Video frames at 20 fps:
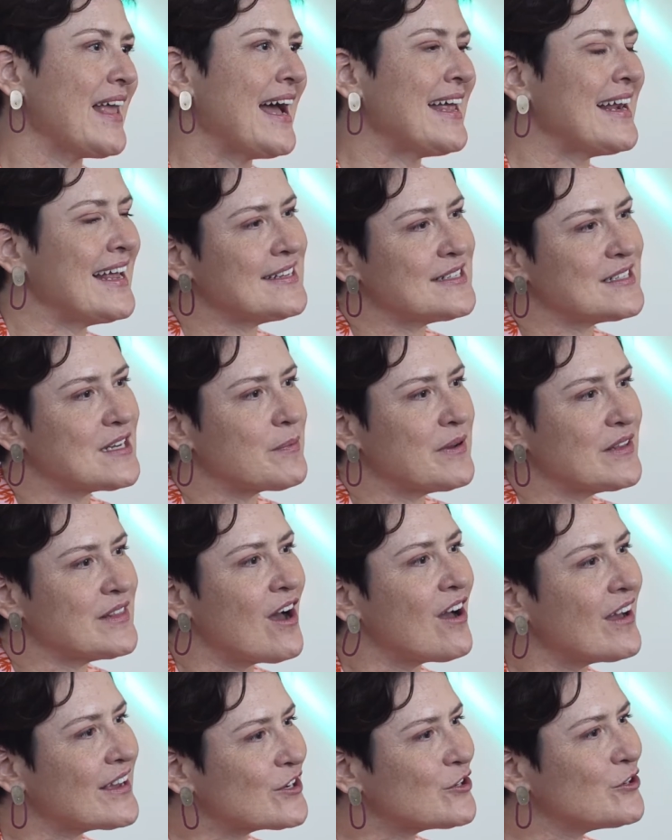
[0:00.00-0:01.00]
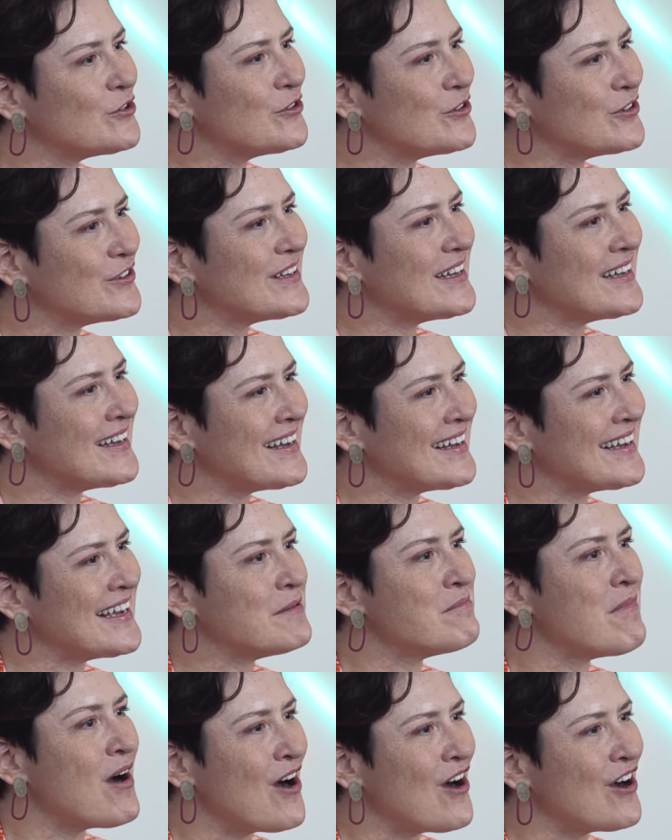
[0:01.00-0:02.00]
ended up in the High Court
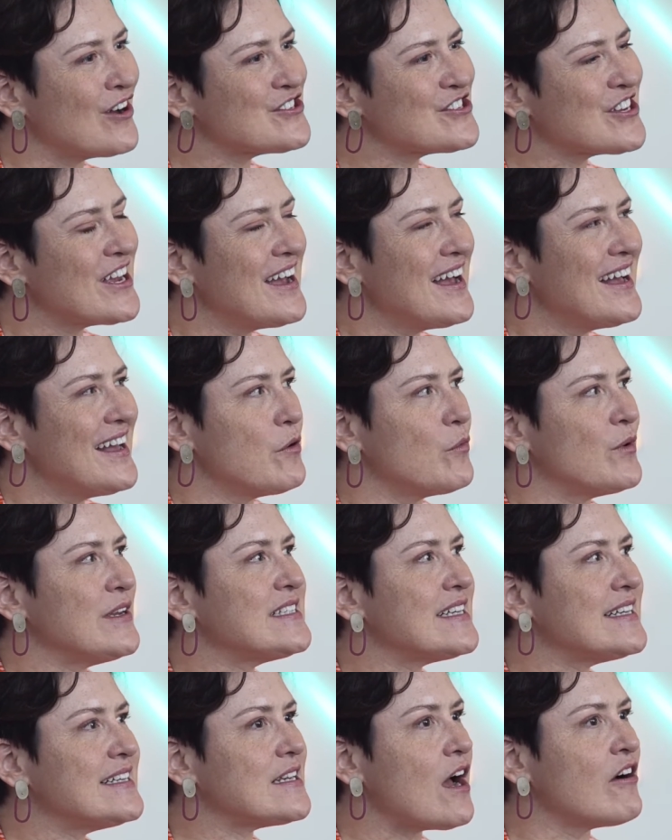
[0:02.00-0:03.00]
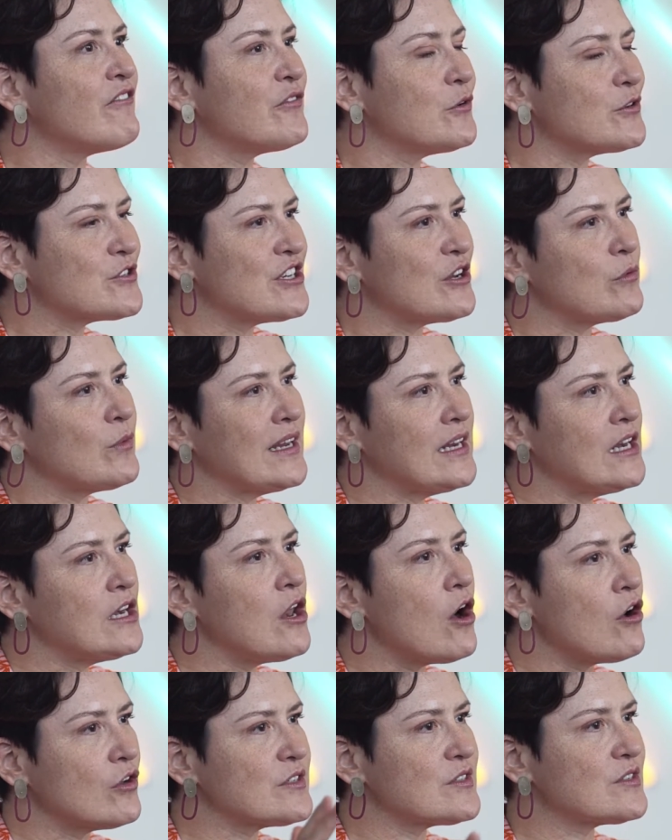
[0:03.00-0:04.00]
in March. Unfortunately, we
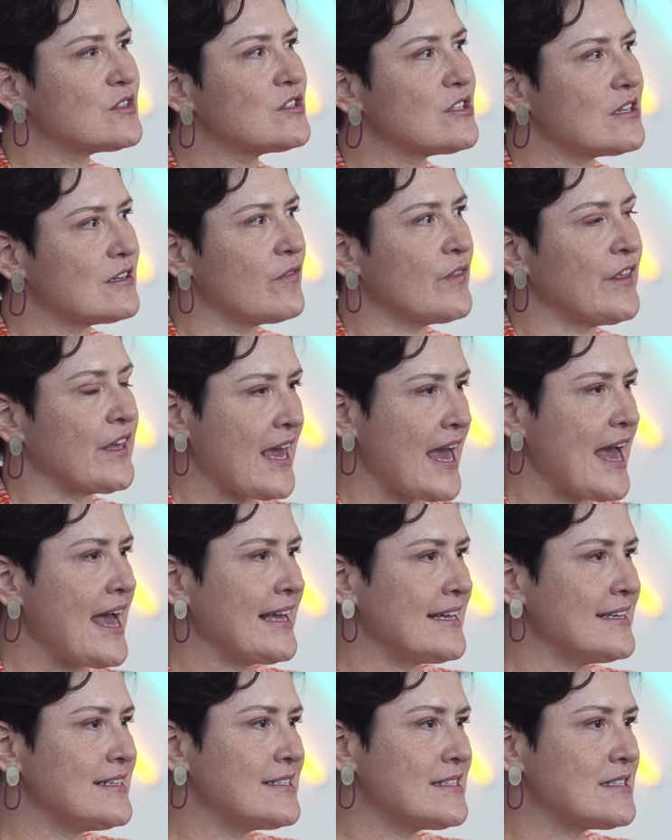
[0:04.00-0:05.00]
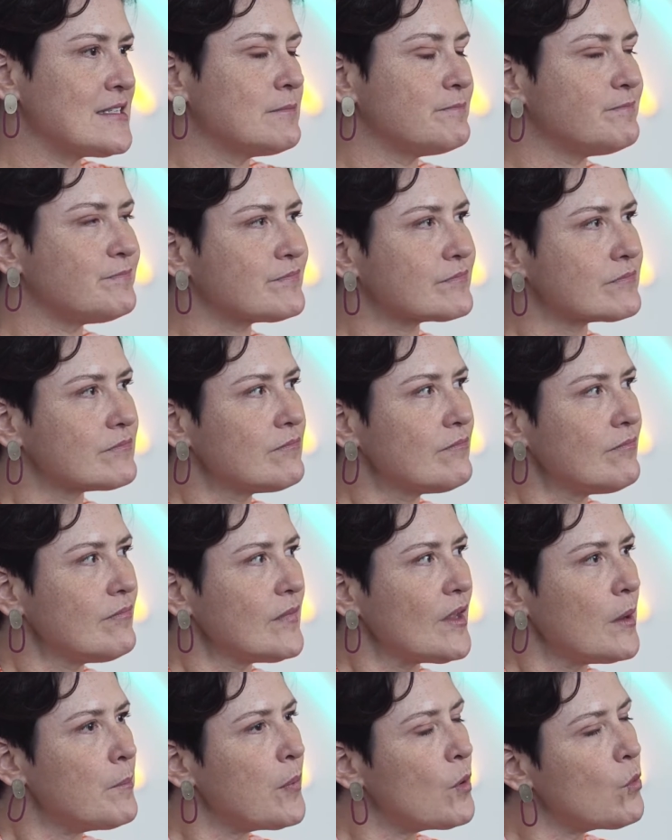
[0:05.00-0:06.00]
lost the case.
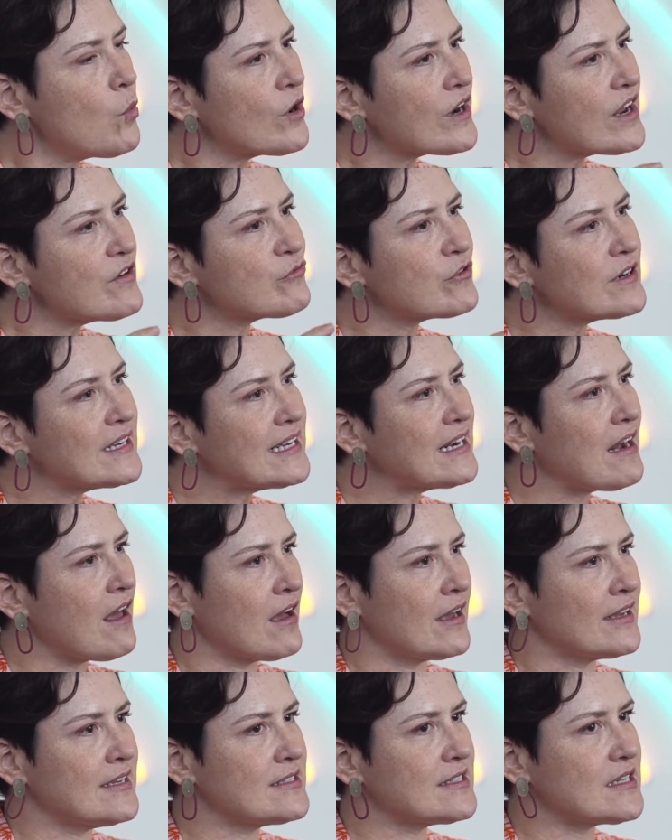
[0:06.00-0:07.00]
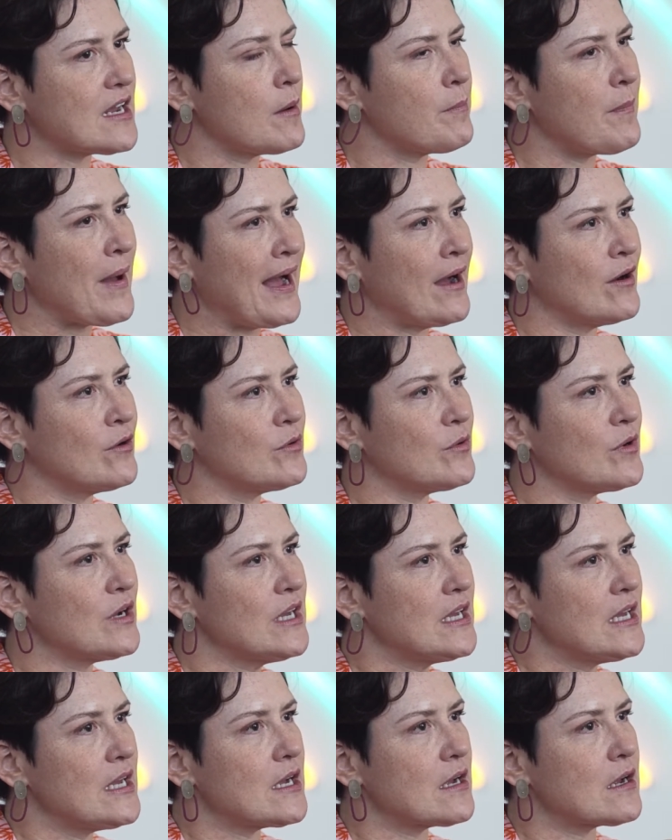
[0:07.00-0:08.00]
But what I realised about
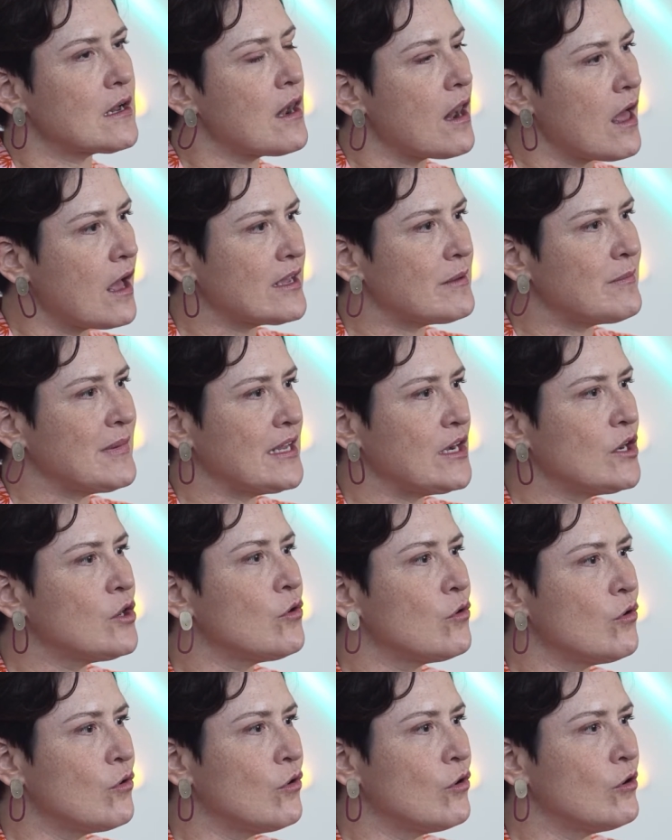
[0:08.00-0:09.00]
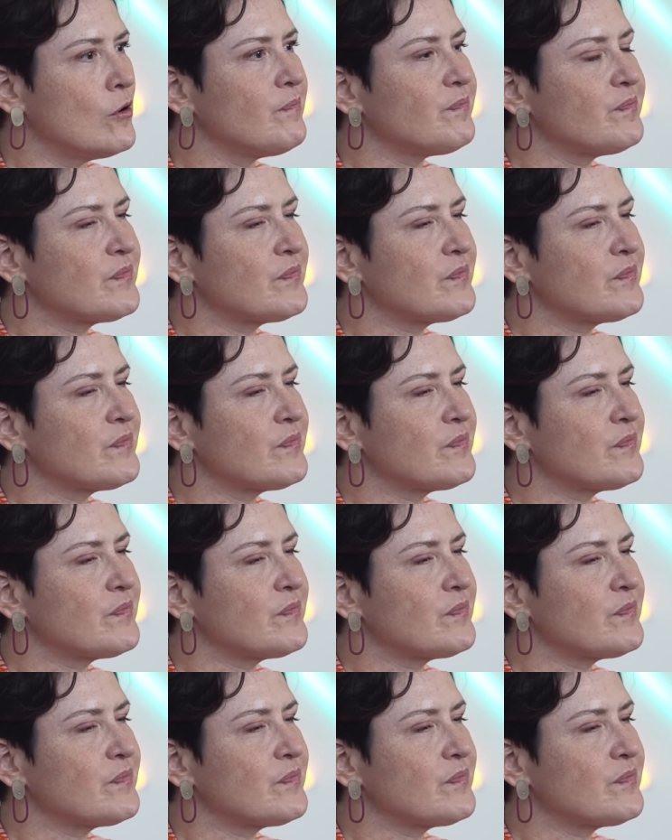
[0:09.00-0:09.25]
climate law